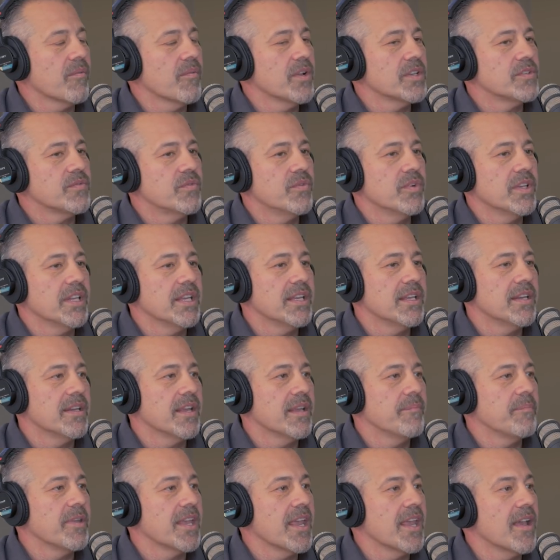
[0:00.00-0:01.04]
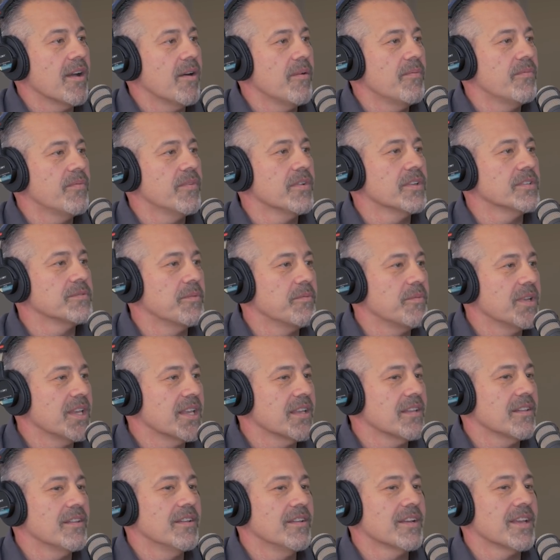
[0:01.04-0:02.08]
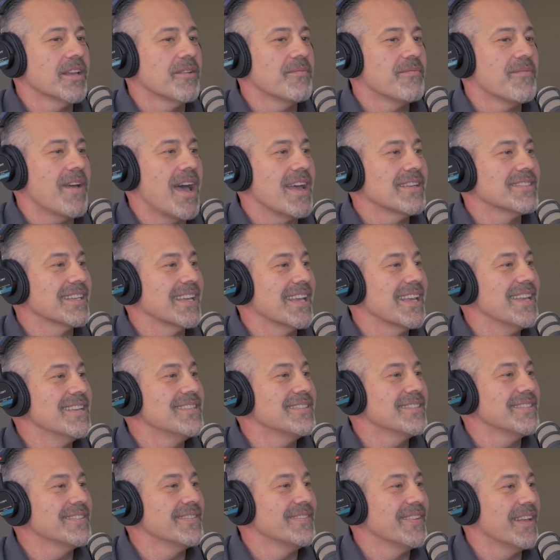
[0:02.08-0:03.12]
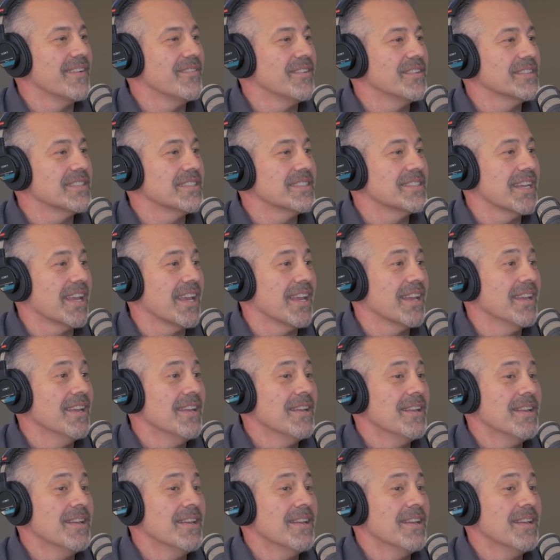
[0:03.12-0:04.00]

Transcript: what's really going to be helpful is when we can look at fasting insulin levels and say,